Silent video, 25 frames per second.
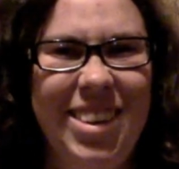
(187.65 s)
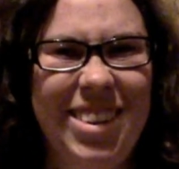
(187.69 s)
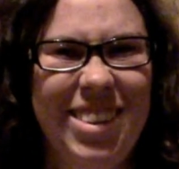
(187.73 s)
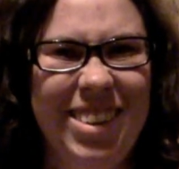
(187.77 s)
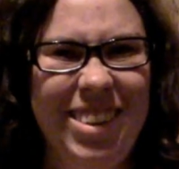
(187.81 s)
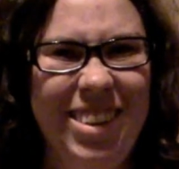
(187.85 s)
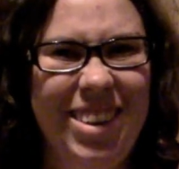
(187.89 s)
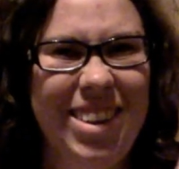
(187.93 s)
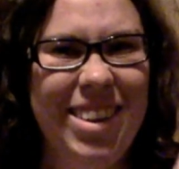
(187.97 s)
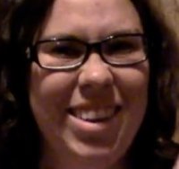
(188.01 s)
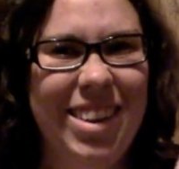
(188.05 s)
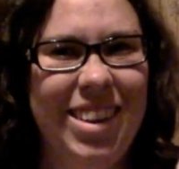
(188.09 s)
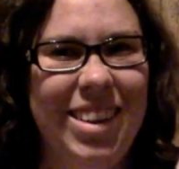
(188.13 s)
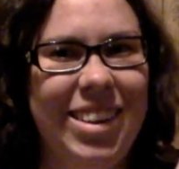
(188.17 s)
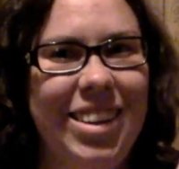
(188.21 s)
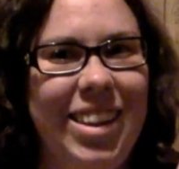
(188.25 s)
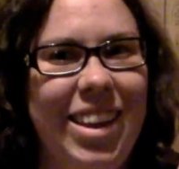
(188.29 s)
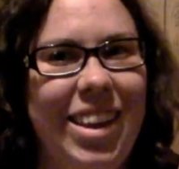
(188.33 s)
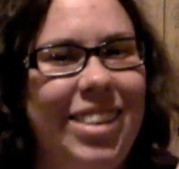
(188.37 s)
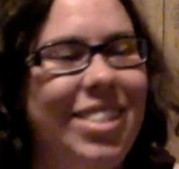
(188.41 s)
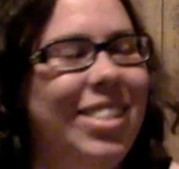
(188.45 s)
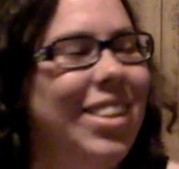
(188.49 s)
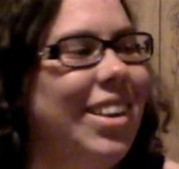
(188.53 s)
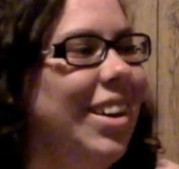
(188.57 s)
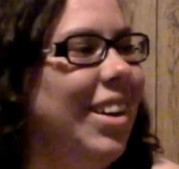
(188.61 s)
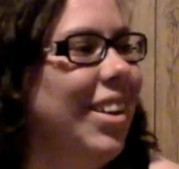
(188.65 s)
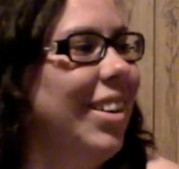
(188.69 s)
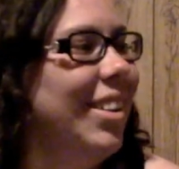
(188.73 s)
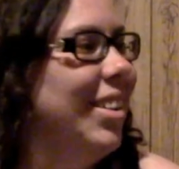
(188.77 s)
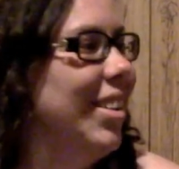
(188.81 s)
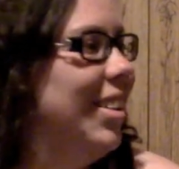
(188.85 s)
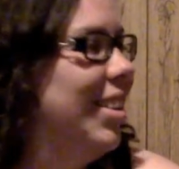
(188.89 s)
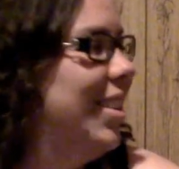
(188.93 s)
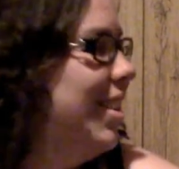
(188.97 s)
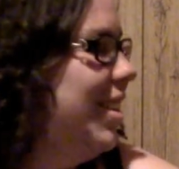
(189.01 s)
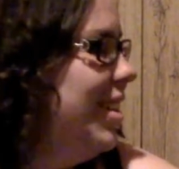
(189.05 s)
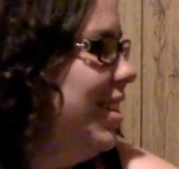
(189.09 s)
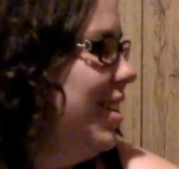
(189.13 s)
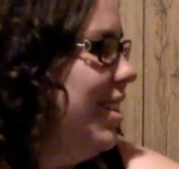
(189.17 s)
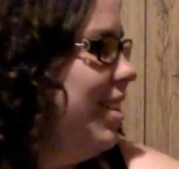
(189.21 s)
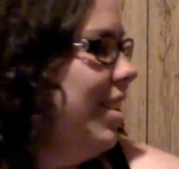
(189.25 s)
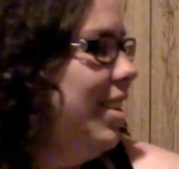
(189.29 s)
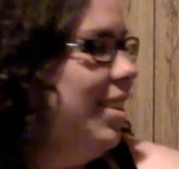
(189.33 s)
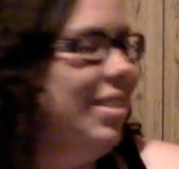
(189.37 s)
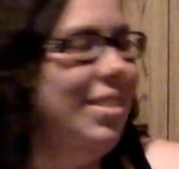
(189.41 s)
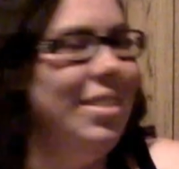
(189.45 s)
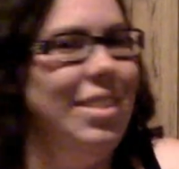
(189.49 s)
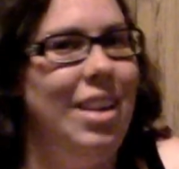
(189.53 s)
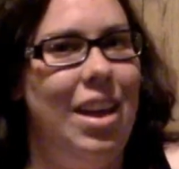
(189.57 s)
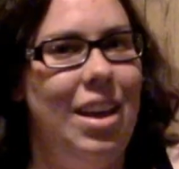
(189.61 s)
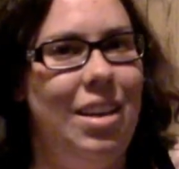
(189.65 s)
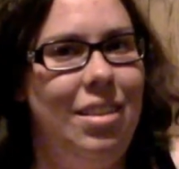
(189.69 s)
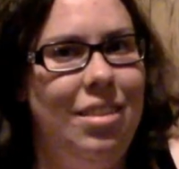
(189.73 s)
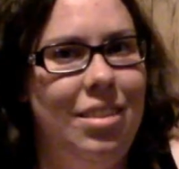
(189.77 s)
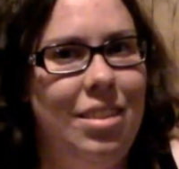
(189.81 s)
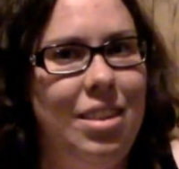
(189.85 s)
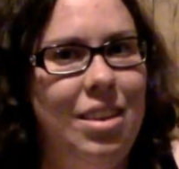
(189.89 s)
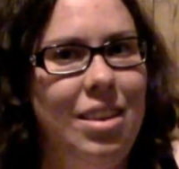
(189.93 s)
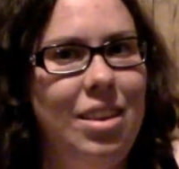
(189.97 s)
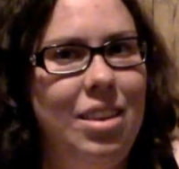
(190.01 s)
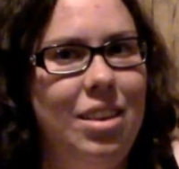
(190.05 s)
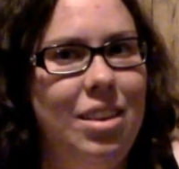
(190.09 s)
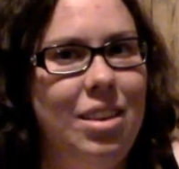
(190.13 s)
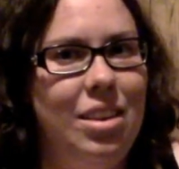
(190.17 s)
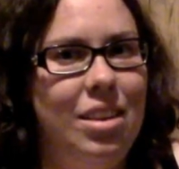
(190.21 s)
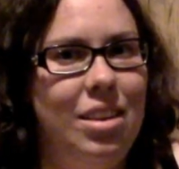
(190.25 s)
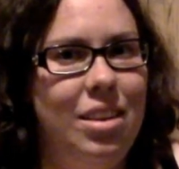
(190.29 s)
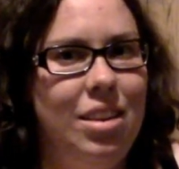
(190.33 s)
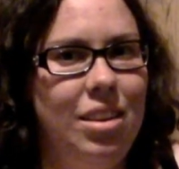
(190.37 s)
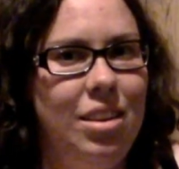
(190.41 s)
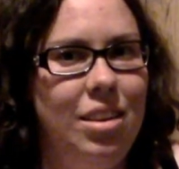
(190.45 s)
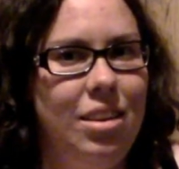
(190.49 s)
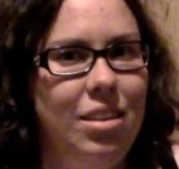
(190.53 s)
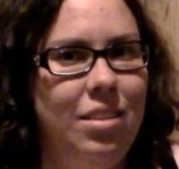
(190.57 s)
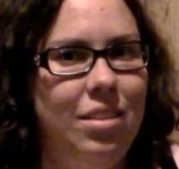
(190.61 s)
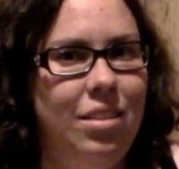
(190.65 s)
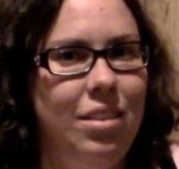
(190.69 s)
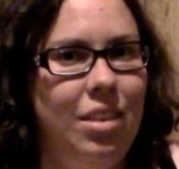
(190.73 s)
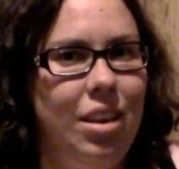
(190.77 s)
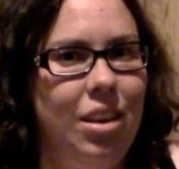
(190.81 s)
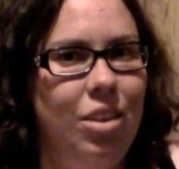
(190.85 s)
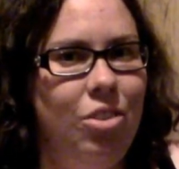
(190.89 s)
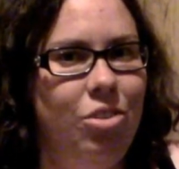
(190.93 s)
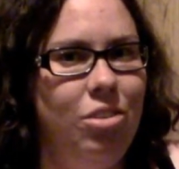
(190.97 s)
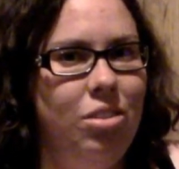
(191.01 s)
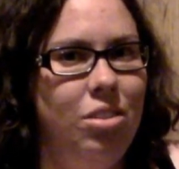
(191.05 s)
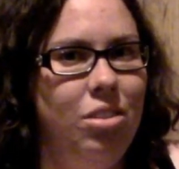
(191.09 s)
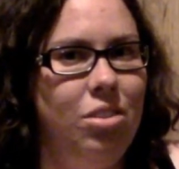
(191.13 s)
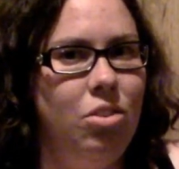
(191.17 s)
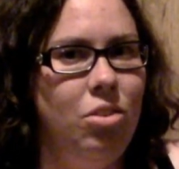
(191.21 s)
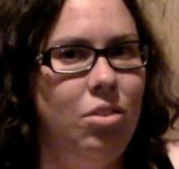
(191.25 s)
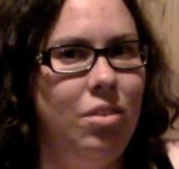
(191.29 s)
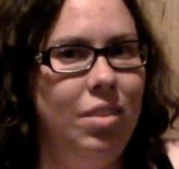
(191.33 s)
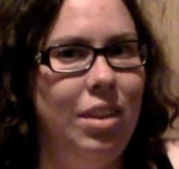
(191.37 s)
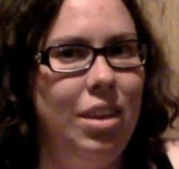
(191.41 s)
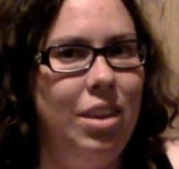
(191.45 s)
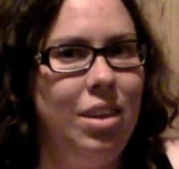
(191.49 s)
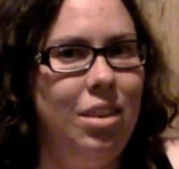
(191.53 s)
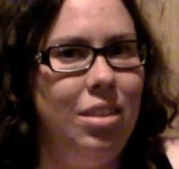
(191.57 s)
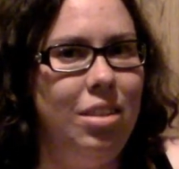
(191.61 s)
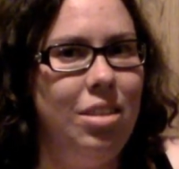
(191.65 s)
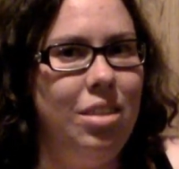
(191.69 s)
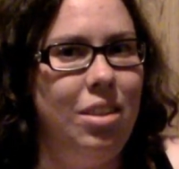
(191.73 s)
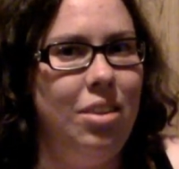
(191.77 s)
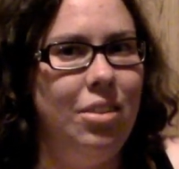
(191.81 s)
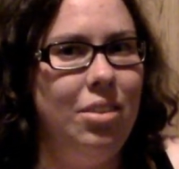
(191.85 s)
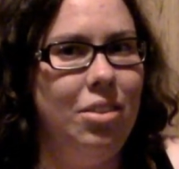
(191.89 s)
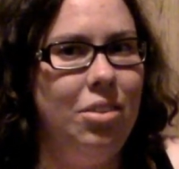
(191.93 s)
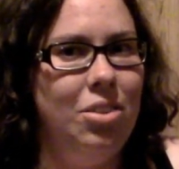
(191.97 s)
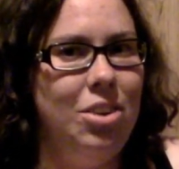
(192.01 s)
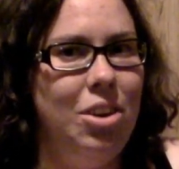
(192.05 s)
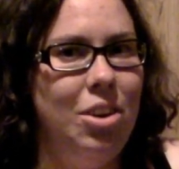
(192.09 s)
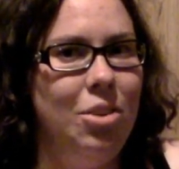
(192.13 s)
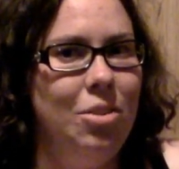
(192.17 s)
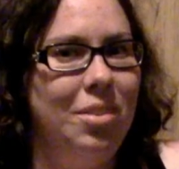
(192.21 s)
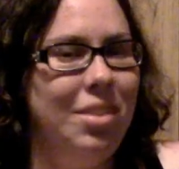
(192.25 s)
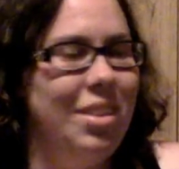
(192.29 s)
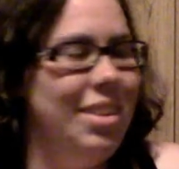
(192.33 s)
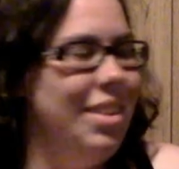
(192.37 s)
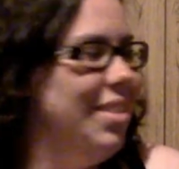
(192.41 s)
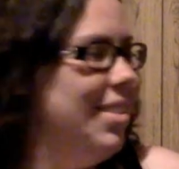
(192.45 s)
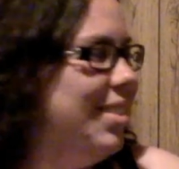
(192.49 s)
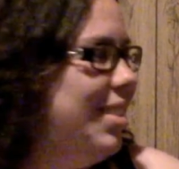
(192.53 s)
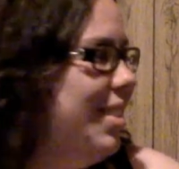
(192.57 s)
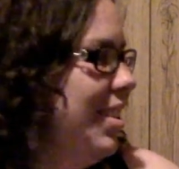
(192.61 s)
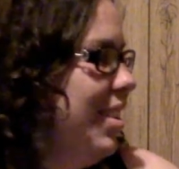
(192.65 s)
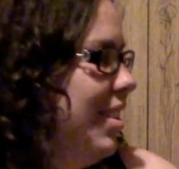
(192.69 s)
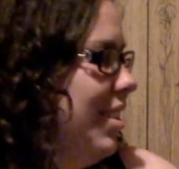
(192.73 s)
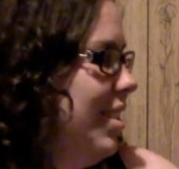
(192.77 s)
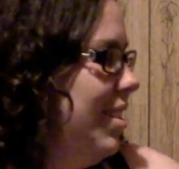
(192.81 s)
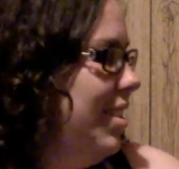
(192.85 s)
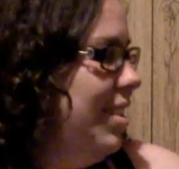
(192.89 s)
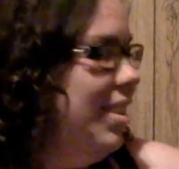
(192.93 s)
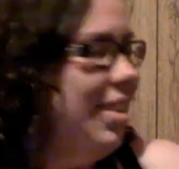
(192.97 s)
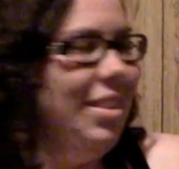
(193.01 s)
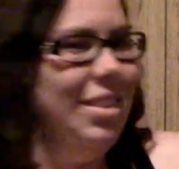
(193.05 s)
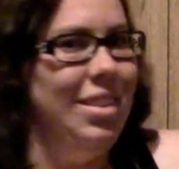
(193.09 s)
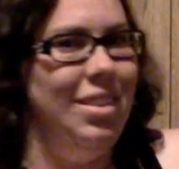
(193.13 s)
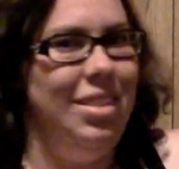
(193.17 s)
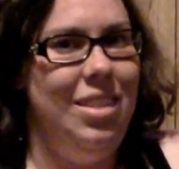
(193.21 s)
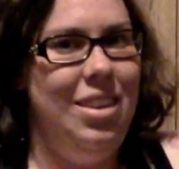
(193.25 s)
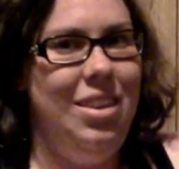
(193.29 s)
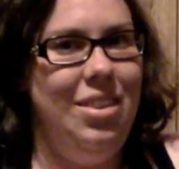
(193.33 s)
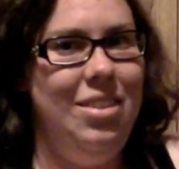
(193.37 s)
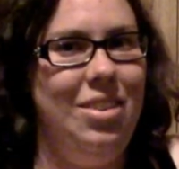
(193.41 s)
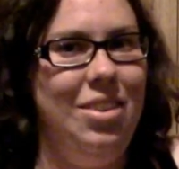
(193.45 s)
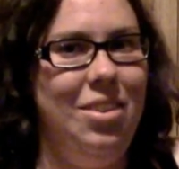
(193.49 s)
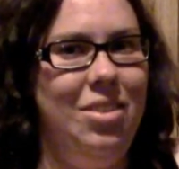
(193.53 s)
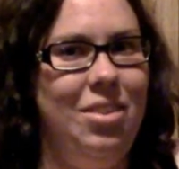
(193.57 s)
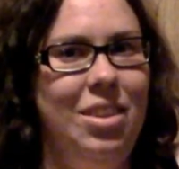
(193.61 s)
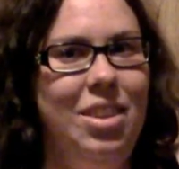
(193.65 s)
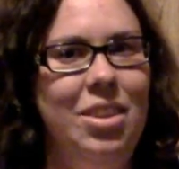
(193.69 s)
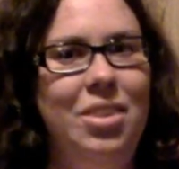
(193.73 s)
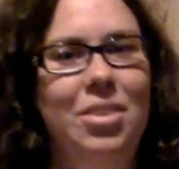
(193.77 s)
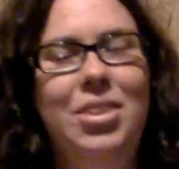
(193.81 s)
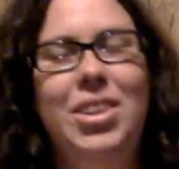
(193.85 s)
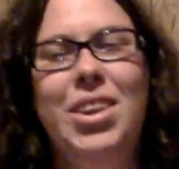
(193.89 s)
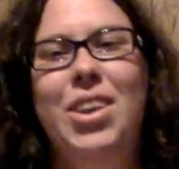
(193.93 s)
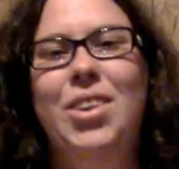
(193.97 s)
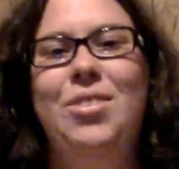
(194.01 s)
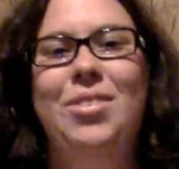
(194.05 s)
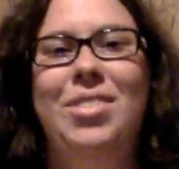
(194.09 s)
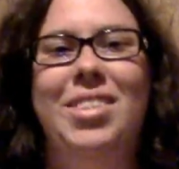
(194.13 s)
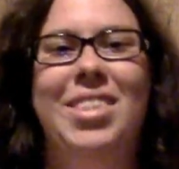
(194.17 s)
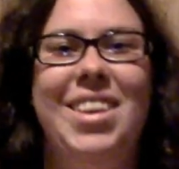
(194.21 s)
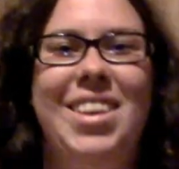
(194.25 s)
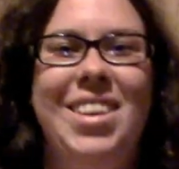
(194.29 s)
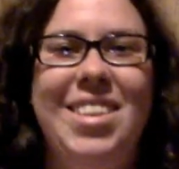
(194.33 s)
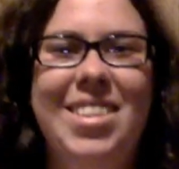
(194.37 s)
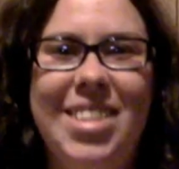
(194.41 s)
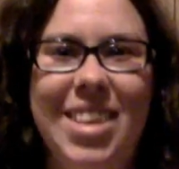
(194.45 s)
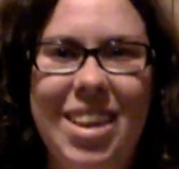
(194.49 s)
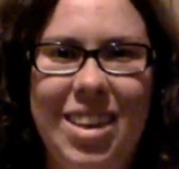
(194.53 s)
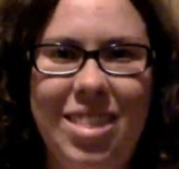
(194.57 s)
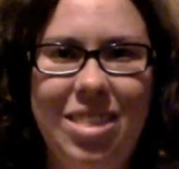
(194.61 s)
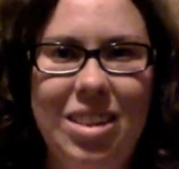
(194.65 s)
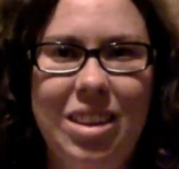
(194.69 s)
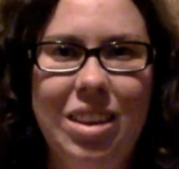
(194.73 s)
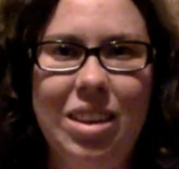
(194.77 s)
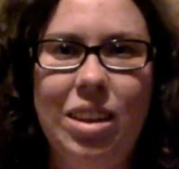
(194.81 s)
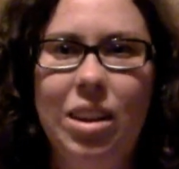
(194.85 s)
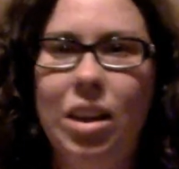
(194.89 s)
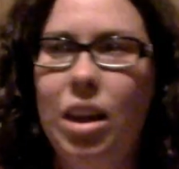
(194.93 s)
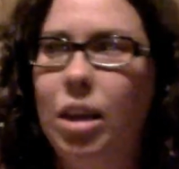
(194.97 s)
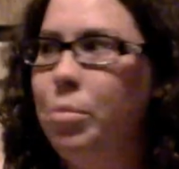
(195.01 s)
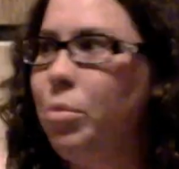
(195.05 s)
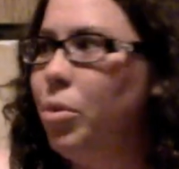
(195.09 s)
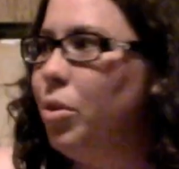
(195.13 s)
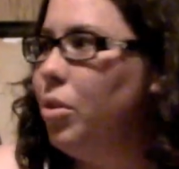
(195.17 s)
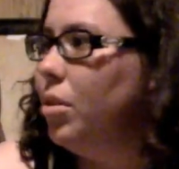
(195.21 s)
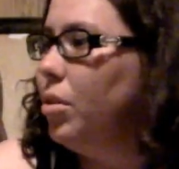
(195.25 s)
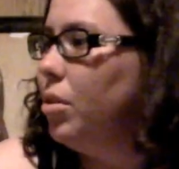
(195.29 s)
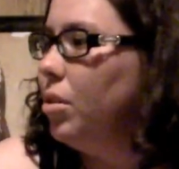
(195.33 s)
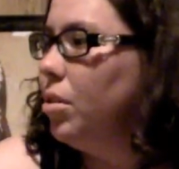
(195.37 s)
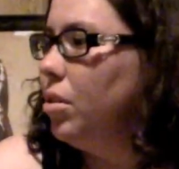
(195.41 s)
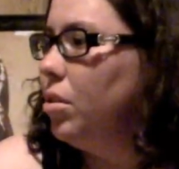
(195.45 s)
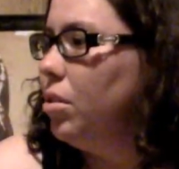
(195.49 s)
He didn't like that. Sassy is, can you see? There's her toesies. There's her little toesies. And then Emerald.